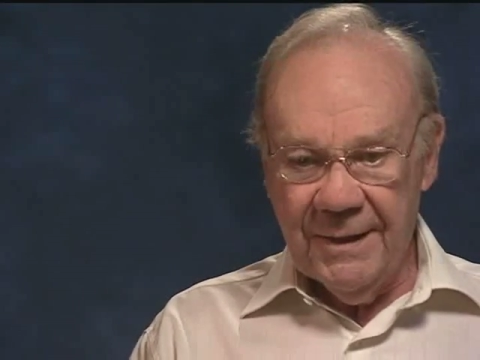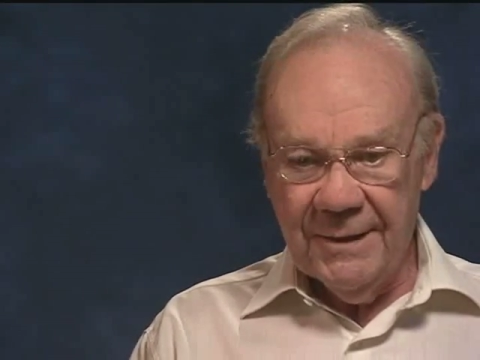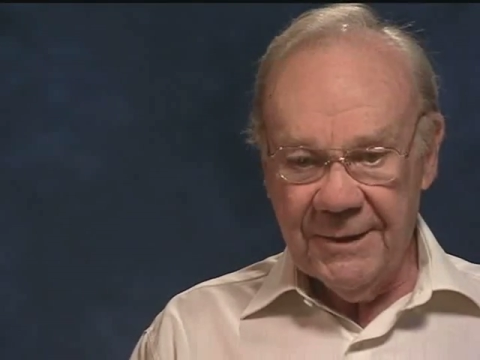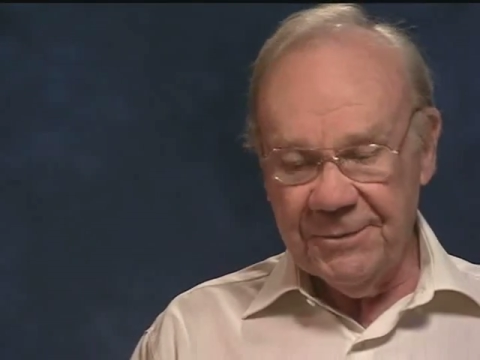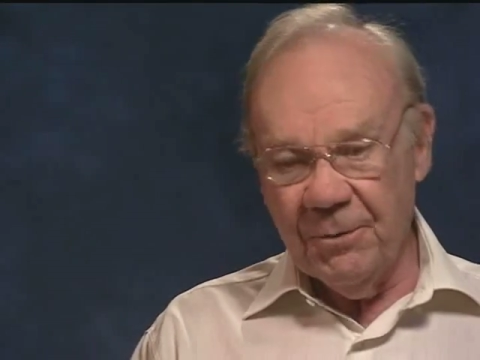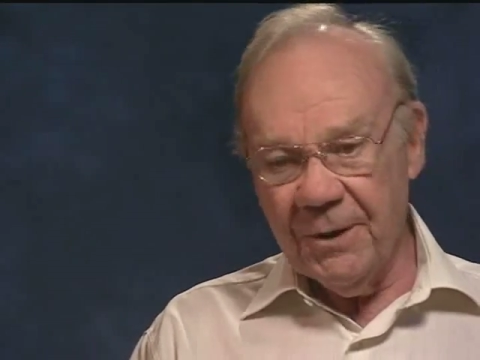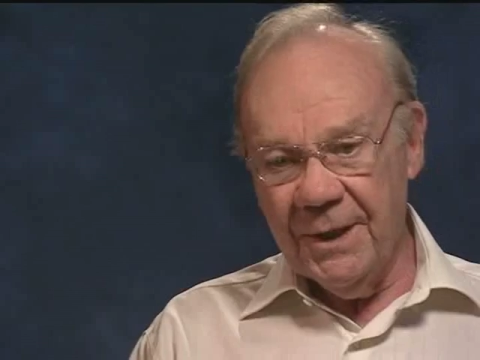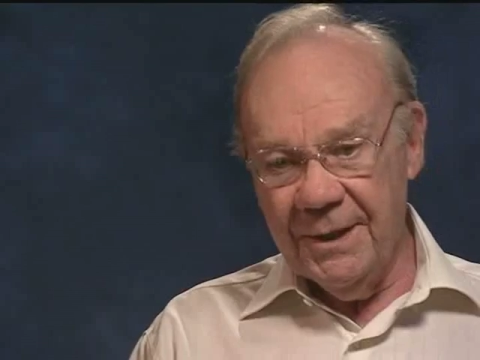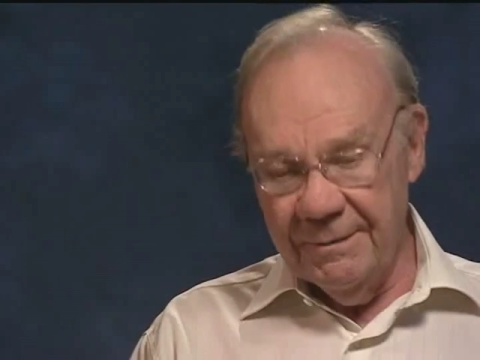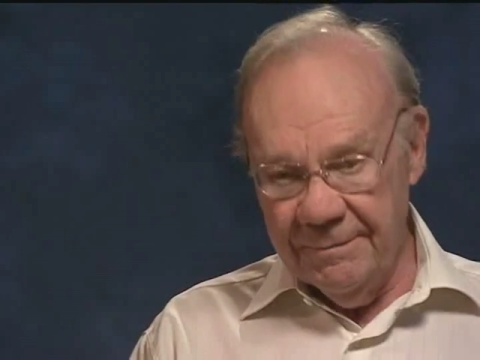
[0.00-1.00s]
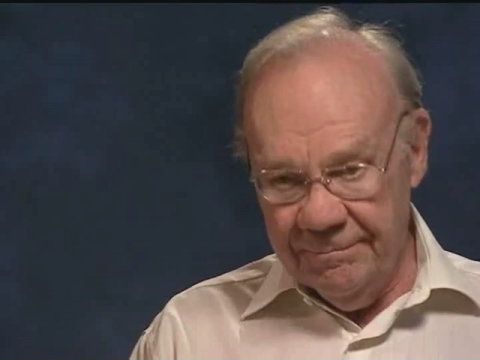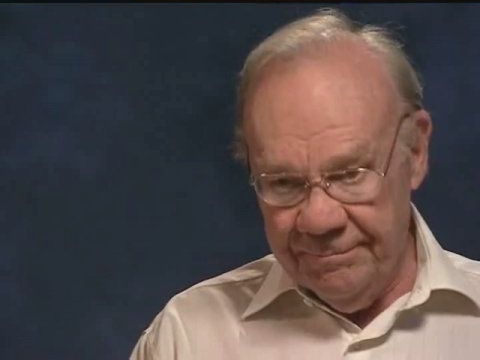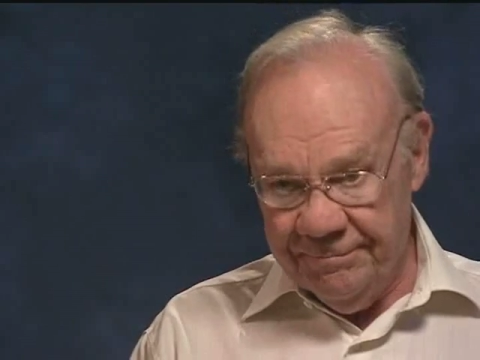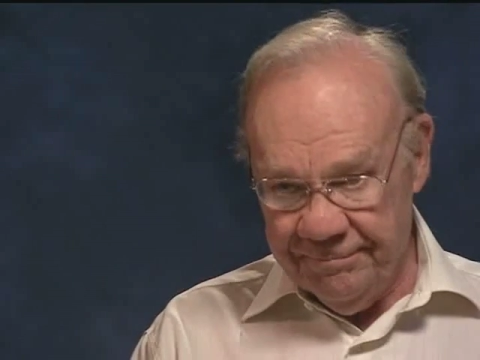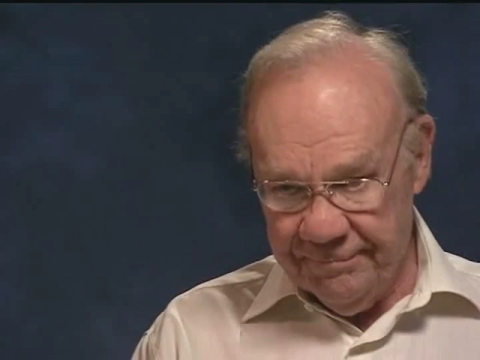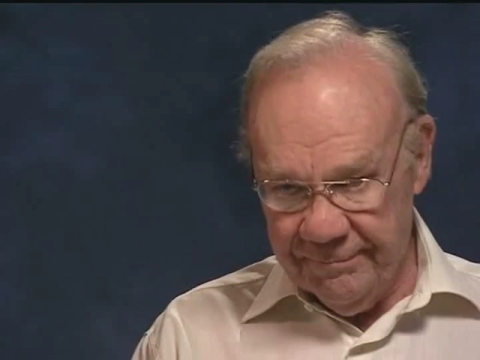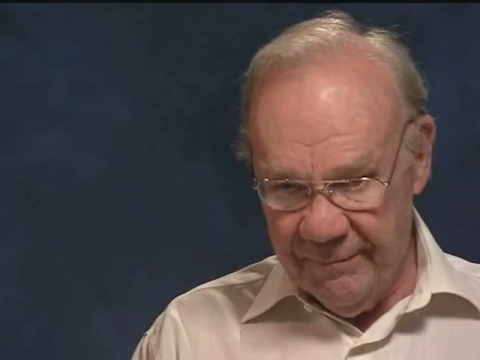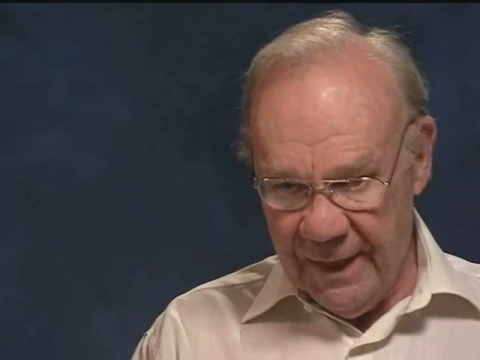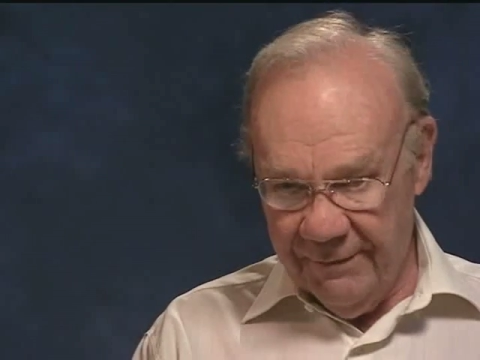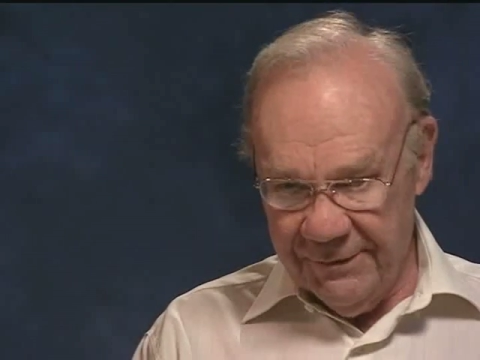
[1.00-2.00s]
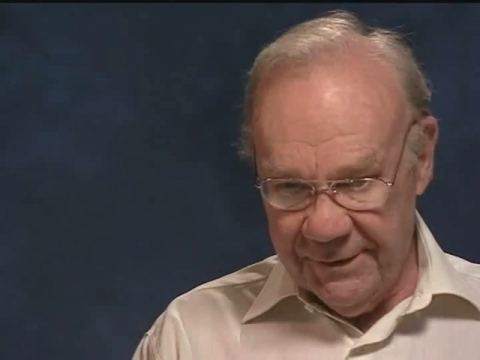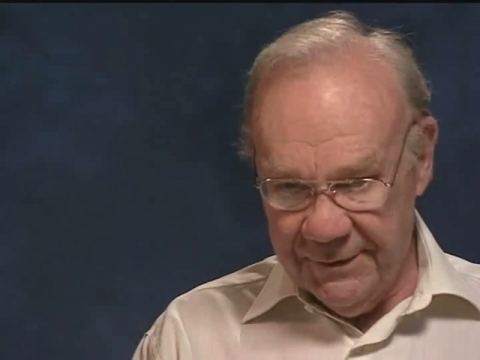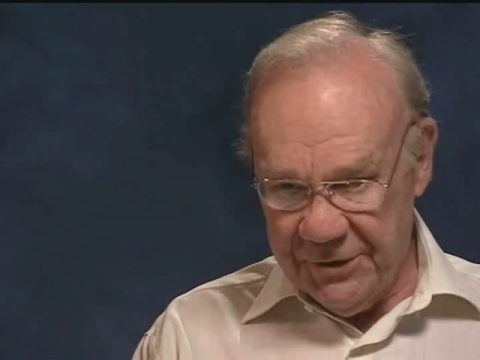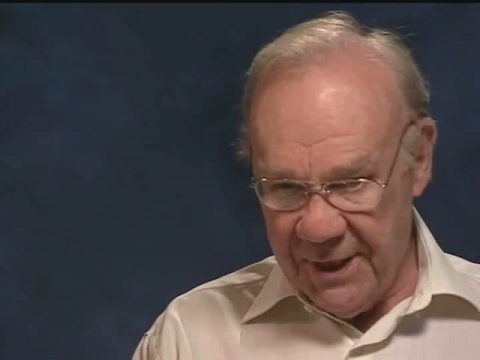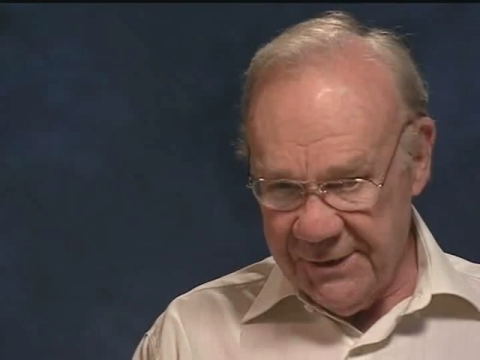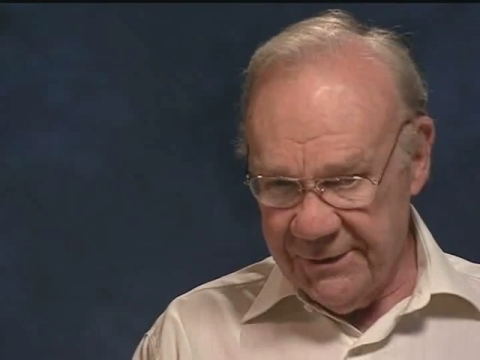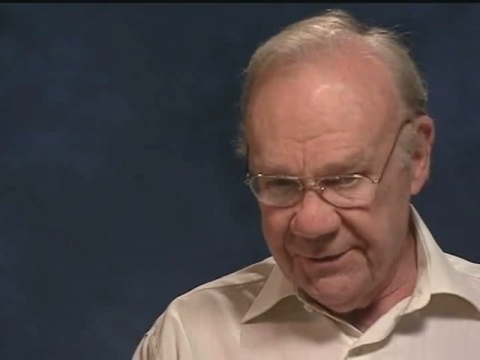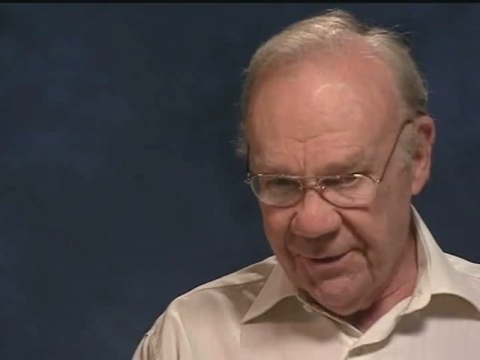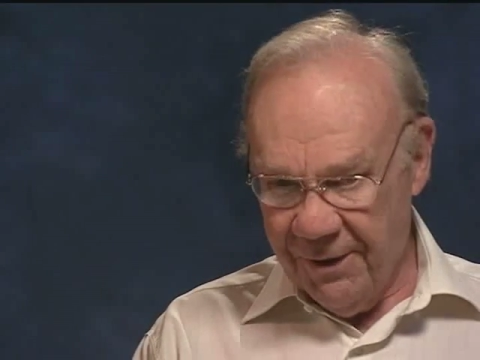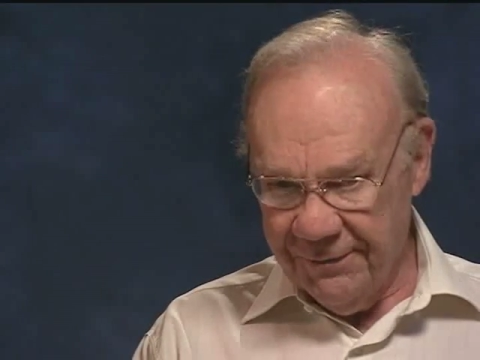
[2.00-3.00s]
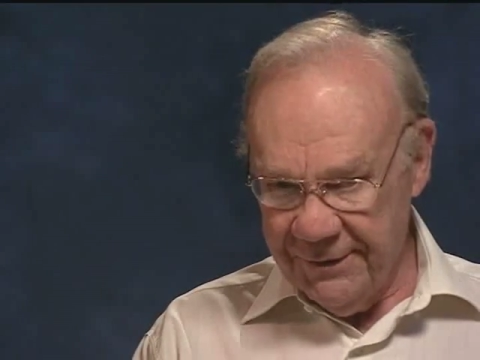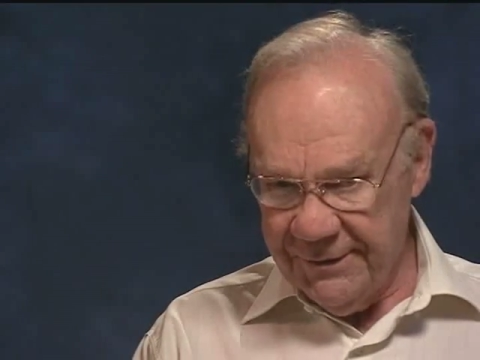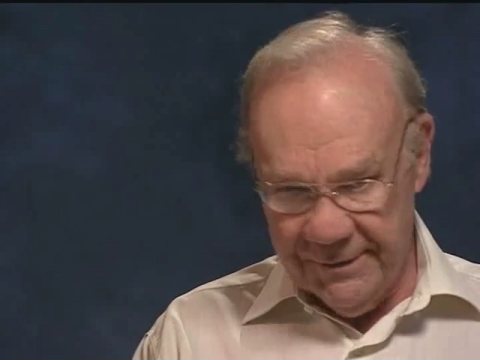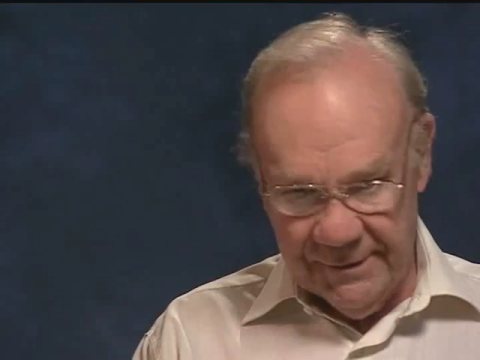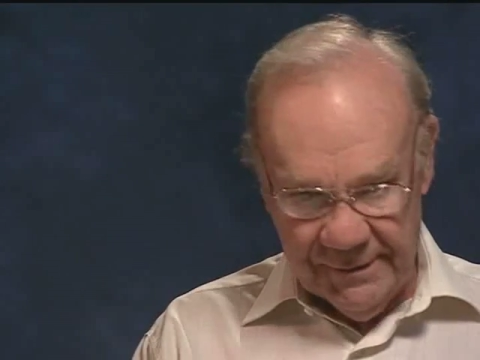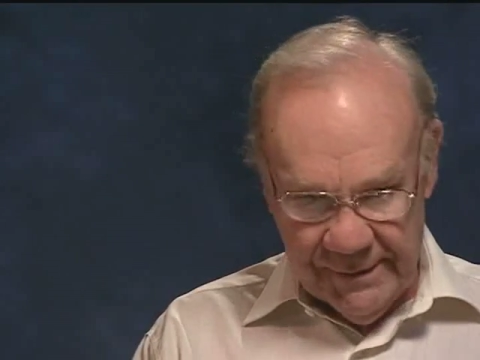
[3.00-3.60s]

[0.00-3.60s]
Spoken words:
Next morning, I was in the chancellor's office